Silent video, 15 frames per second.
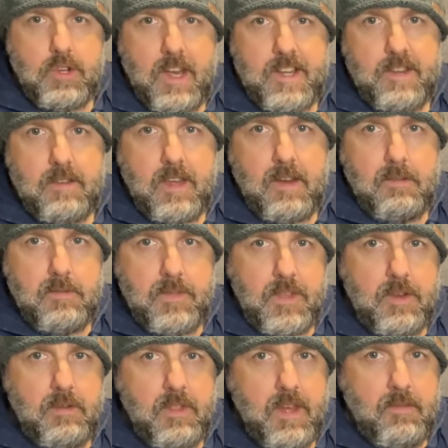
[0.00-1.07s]
and do that when I
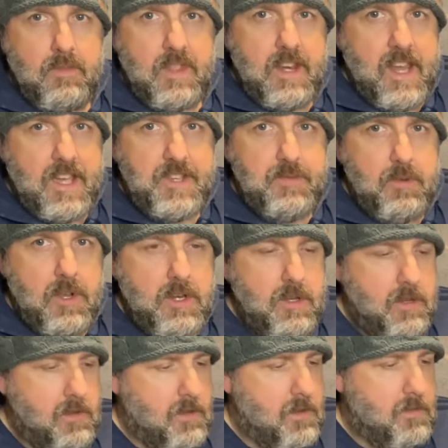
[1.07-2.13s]
do that with the next one,
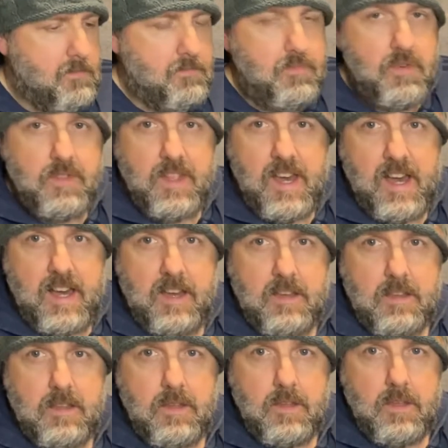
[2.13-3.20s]
put that
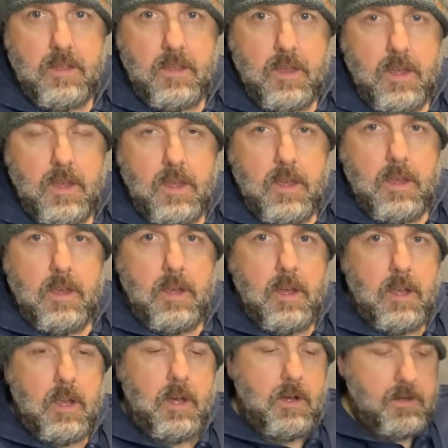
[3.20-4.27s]

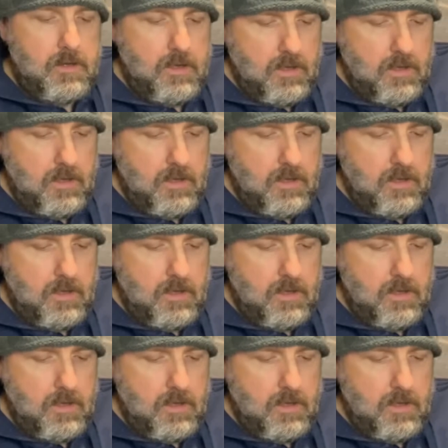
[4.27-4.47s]
along,